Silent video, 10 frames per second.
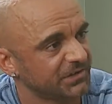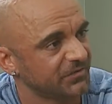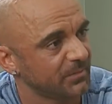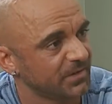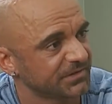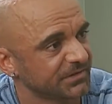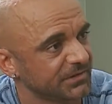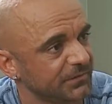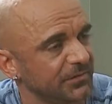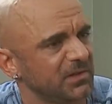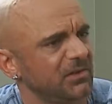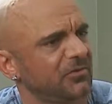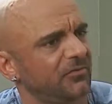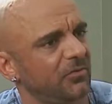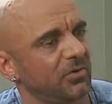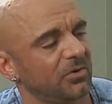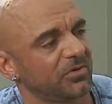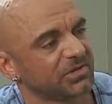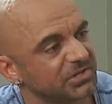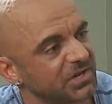of the muscle. They look for the
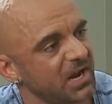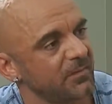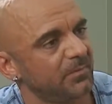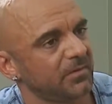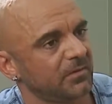shape